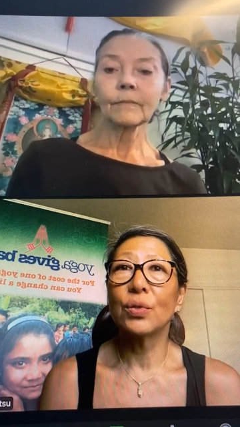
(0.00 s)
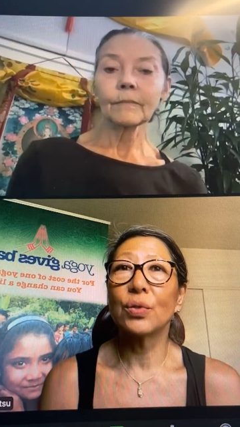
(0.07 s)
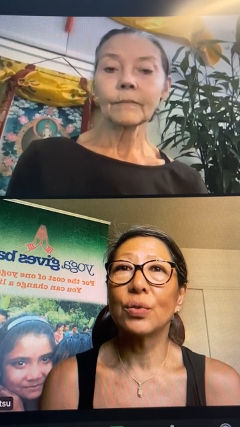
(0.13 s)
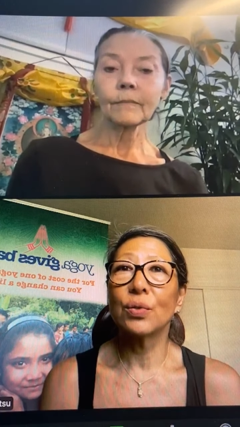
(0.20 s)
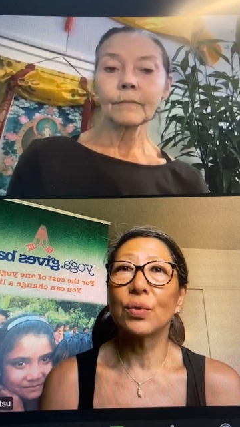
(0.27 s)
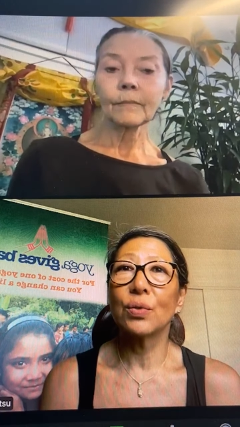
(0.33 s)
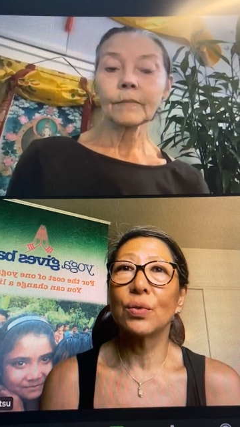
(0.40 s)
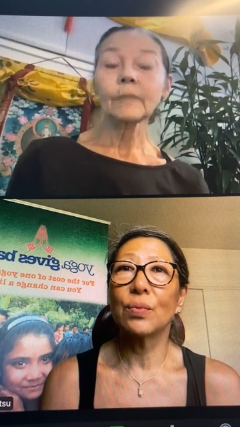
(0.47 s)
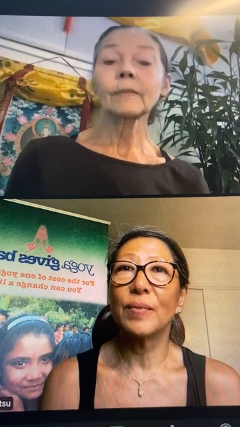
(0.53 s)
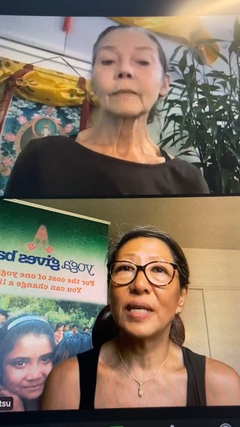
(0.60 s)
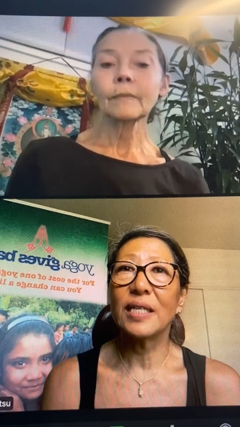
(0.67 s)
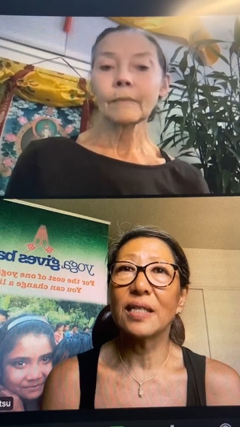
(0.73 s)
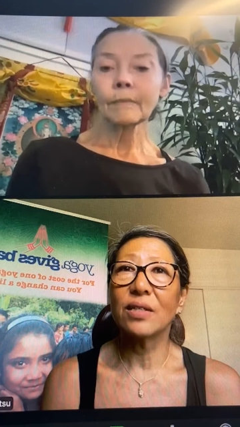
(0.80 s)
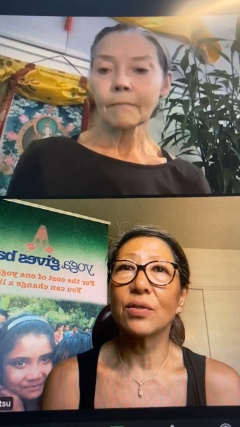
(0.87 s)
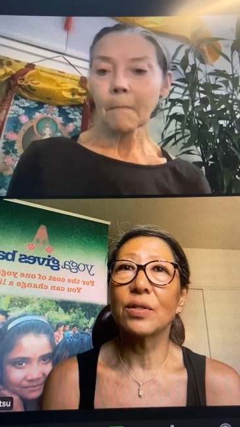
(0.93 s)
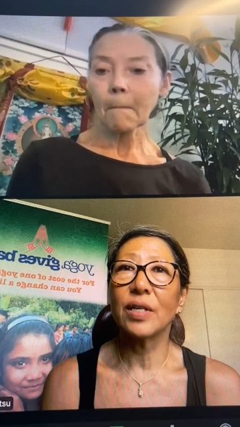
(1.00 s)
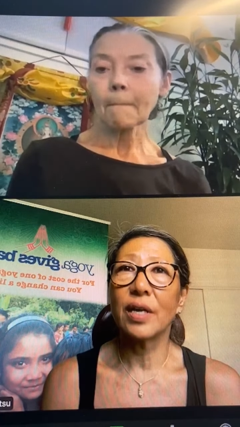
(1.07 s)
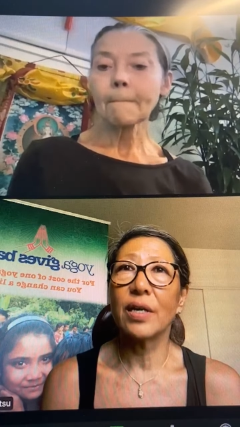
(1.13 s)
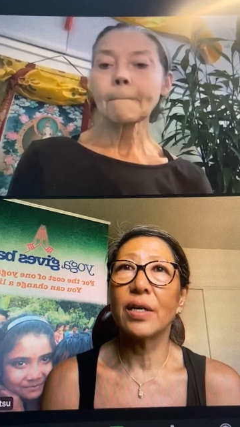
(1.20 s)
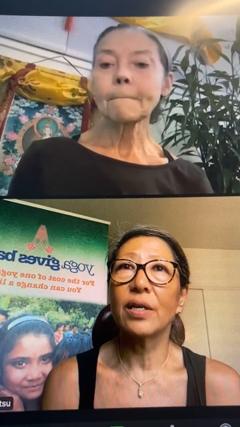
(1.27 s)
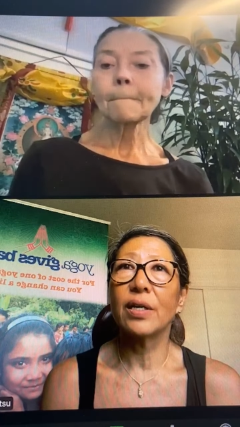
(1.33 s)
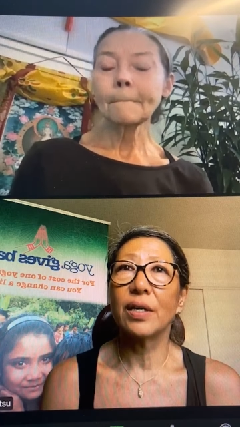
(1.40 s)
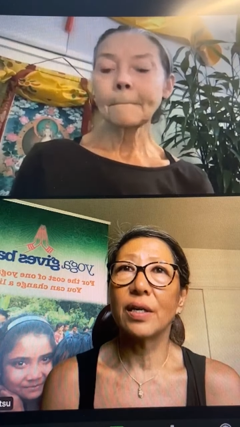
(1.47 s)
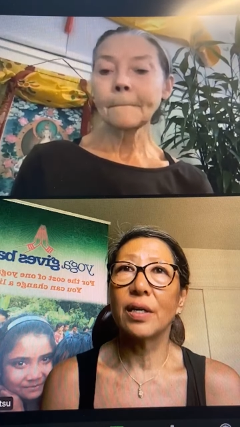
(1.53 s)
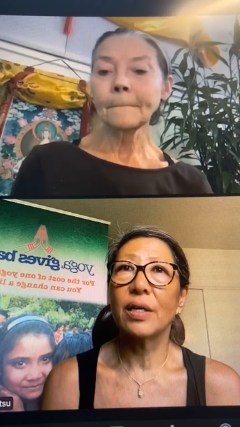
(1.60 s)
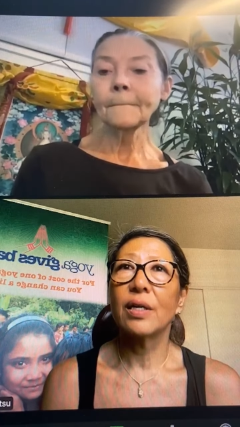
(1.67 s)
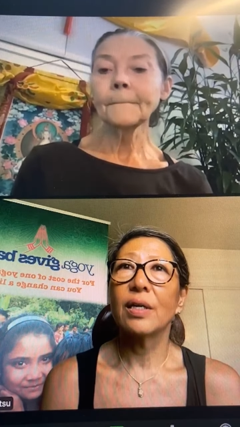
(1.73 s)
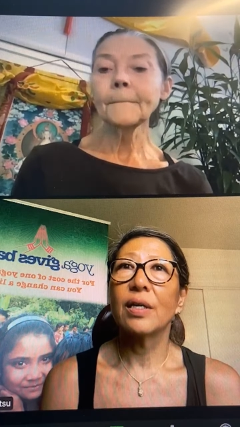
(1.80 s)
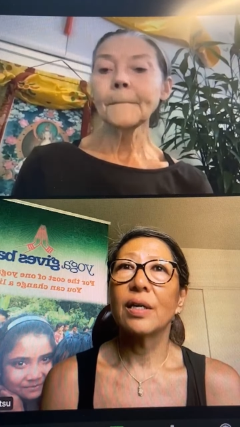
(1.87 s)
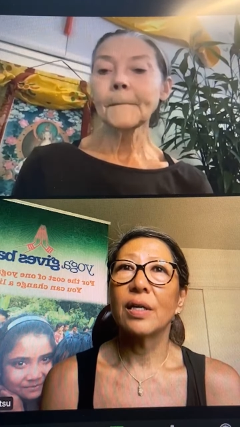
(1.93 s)
Speaker 1: to medical care
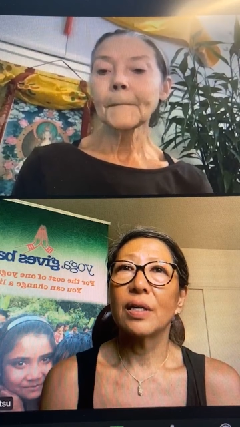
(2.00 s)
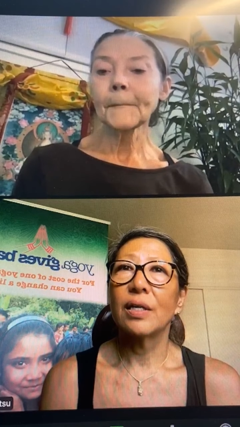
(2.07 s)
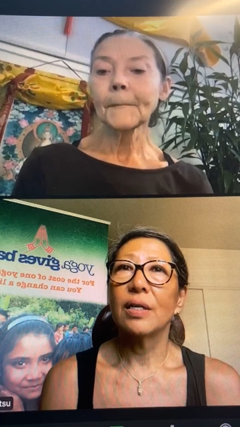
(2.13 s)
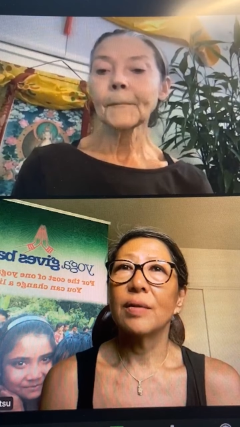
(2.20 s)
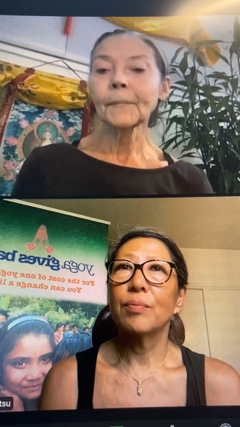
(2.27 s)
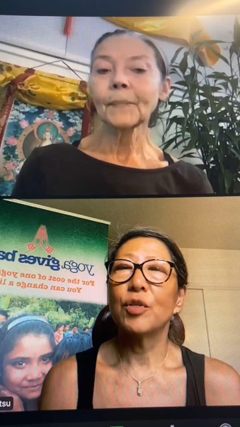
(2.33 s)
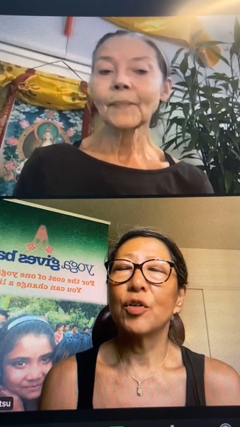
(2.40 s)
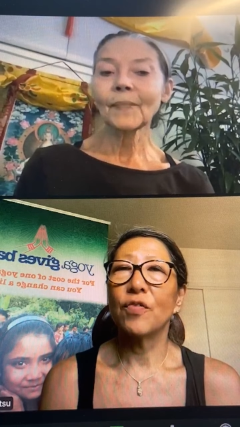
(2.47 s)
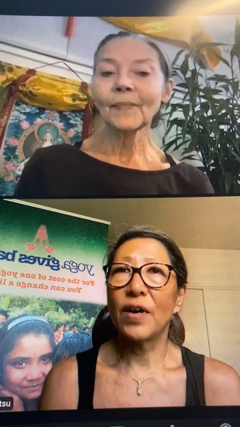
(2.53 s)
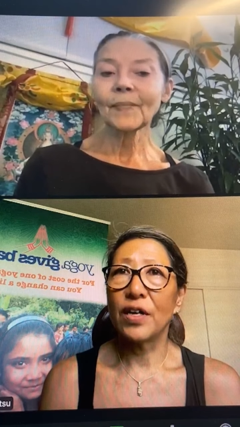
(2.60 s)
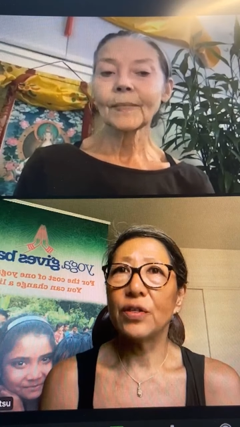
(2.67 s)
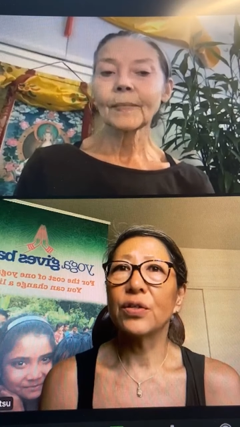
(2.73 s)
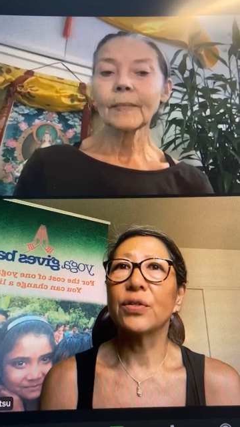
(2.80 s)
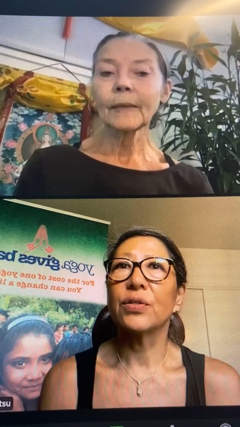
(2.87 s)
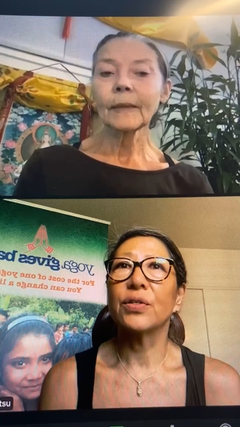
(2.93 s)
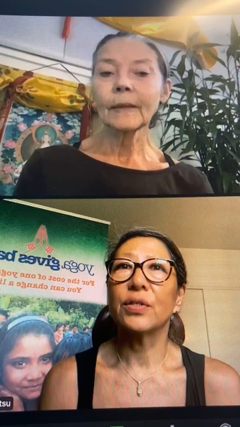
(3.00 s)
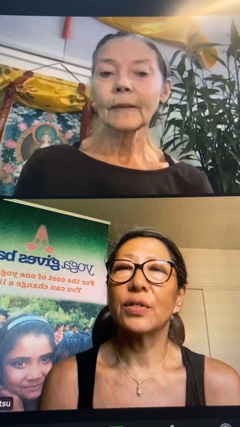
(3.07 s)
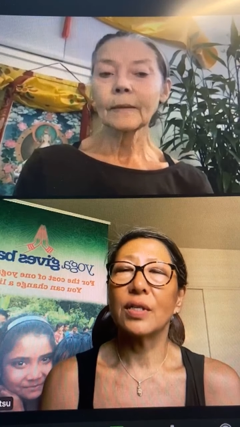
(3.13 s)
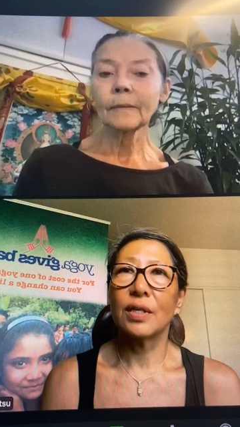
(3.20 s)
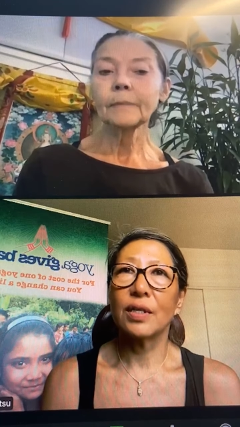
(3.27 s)
providers.